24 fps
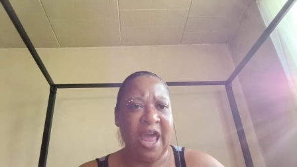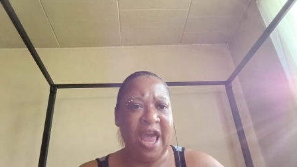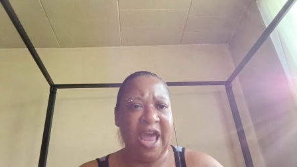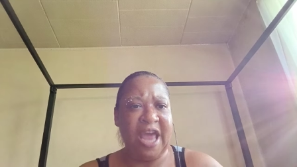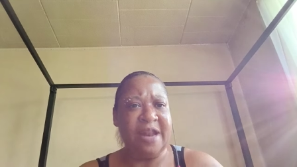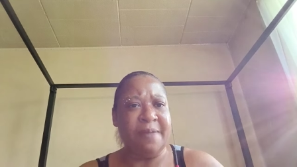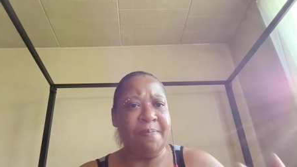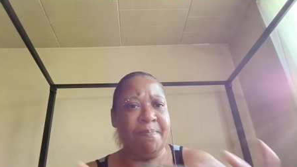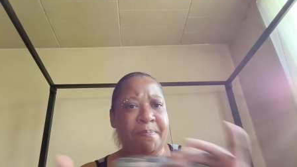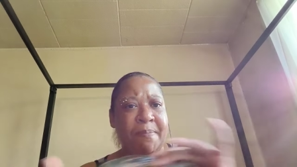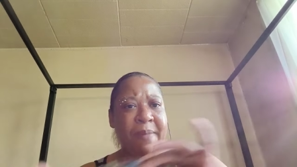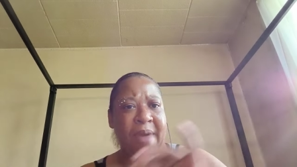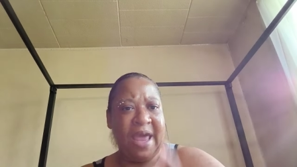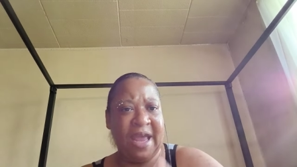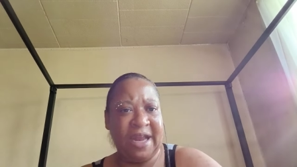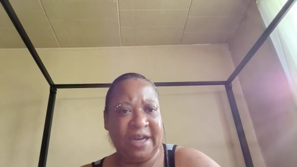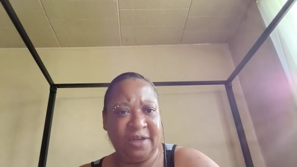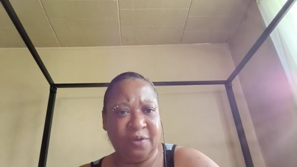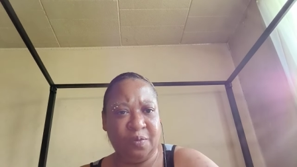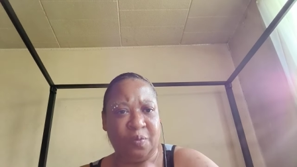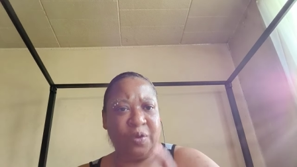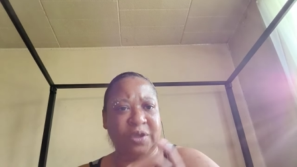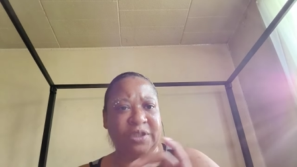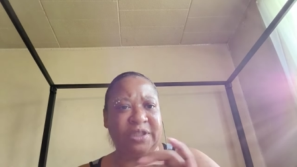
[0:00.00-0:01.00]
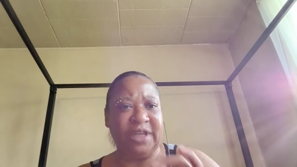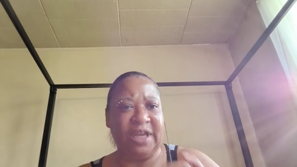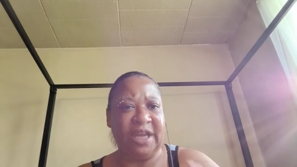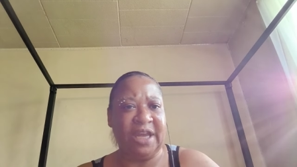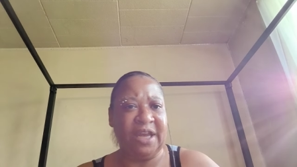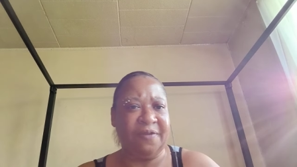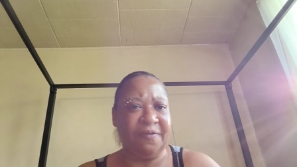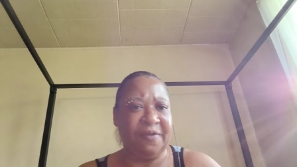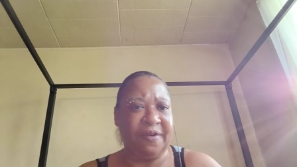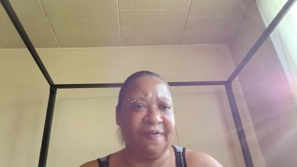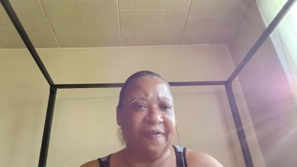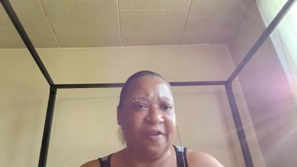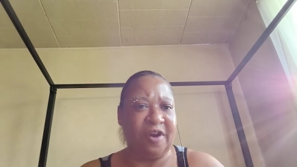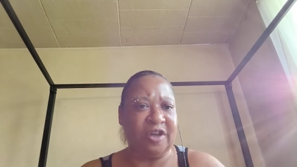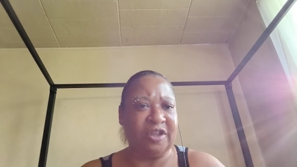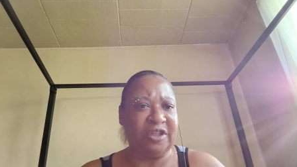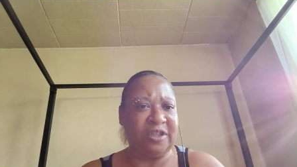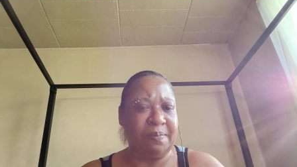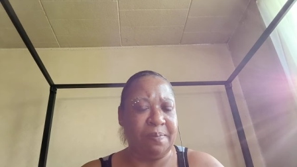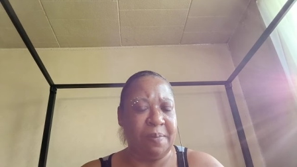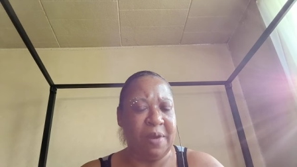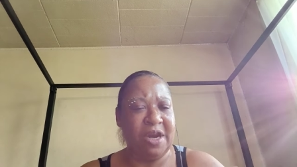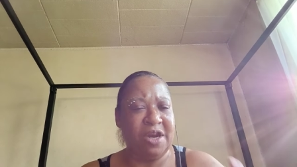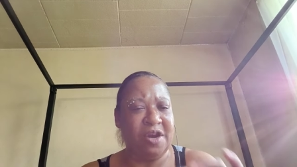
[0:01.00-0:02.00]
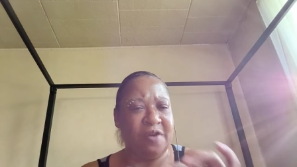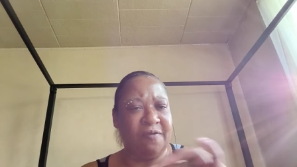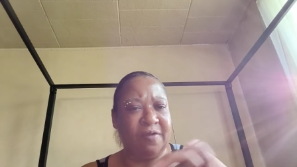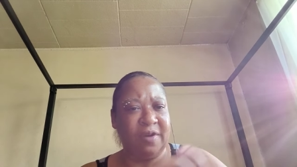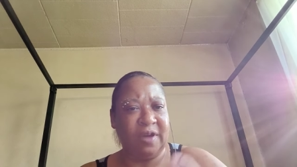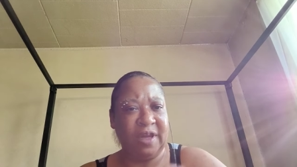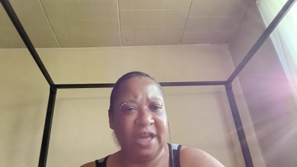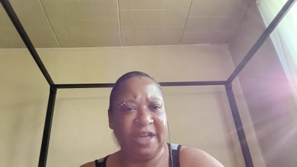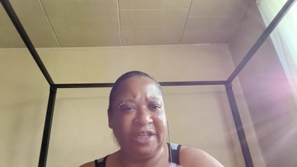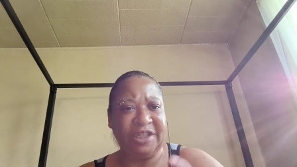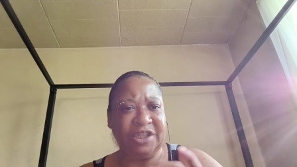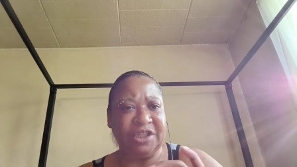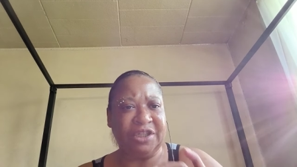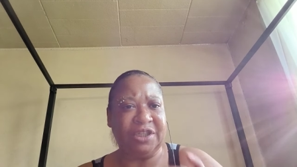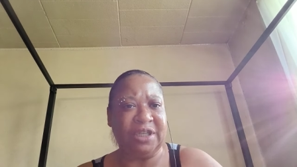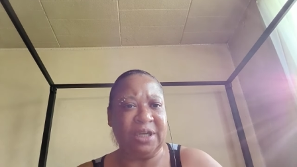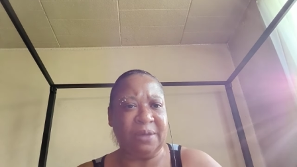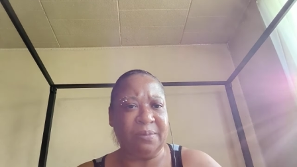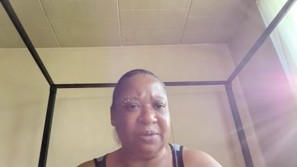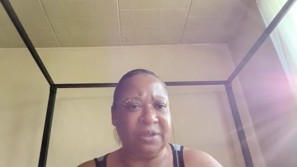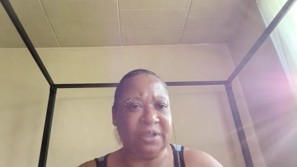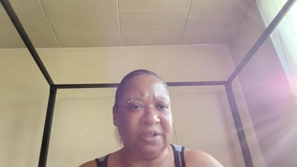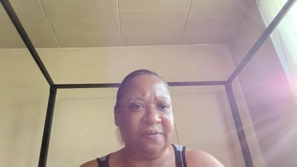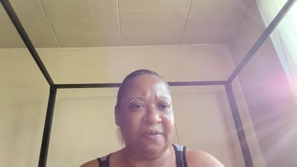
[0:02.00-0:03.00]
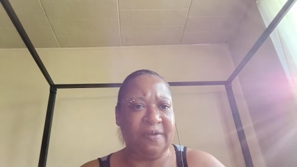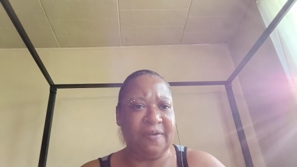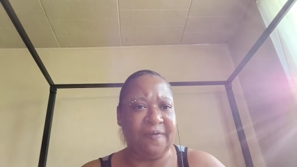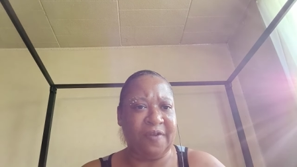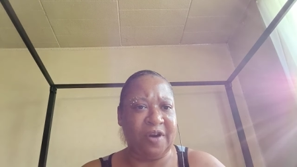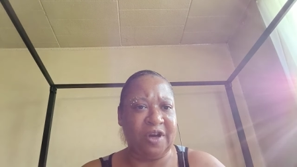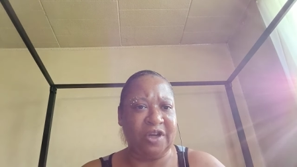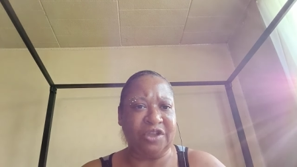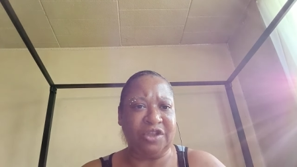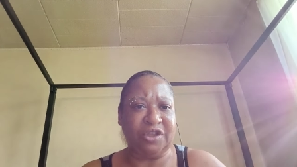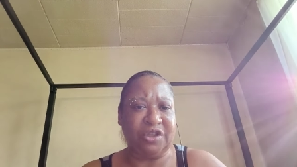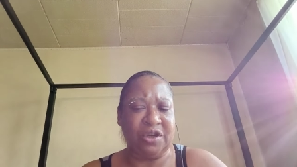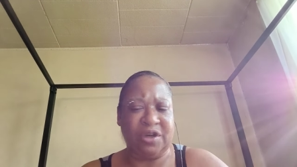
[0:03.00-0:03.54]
and mend was in reverse, mend a relationship was in reverse.